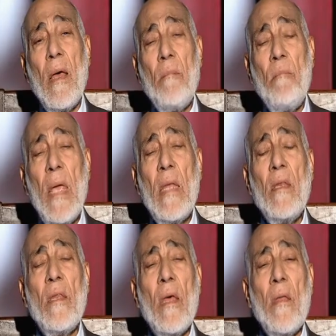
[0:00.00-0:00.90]

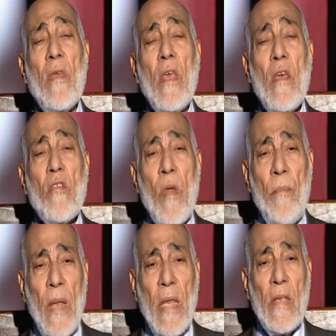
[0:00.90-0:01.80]
made the
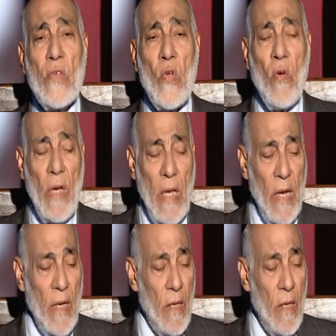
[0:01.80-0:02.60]
Japanese colleague